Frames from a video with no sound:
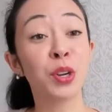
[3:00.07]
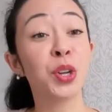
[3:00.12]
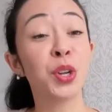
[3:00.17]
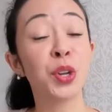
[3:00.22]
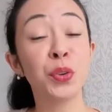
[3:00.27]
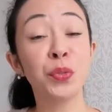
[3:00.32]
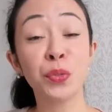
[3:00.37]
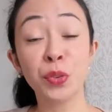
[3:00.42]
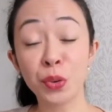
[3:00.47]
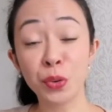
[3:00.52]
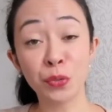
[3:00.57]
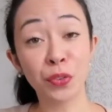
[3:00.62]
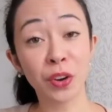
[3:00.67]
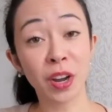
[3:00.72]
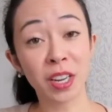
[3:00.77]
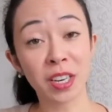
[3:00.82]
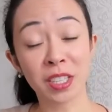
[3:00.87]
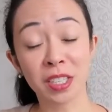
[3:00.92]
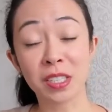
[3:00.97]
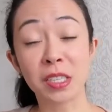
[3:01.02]
if you
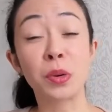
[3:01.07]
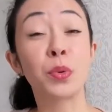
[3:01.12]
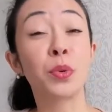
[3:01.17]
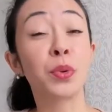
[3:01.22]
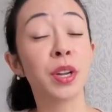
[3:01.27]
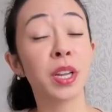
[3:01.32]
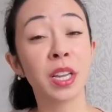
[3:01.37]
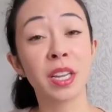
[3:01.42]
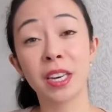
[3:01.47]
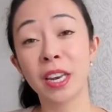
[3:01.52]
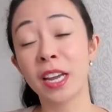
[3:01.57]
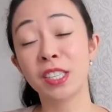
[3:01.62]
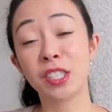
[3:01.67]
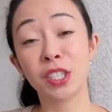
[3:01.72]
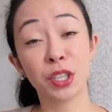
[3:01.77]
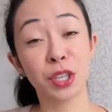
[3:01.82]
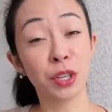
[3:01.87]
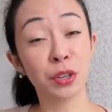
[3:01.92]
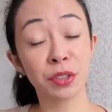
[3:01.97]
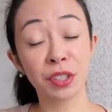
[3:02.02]
find it a really nice
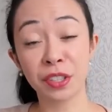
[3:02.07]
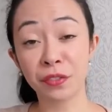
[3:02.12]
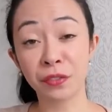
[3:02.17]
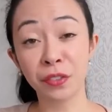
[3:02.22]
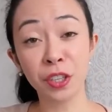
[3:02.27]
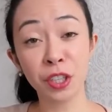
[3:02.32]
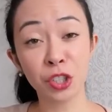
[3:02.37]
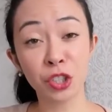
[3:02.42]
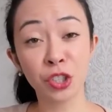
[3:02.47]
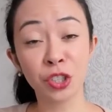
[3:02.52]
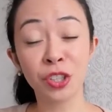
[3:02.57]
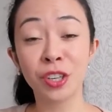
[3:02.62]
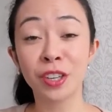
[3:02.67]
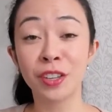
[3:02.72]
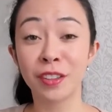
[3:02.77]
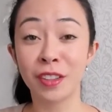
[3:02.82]
security feature,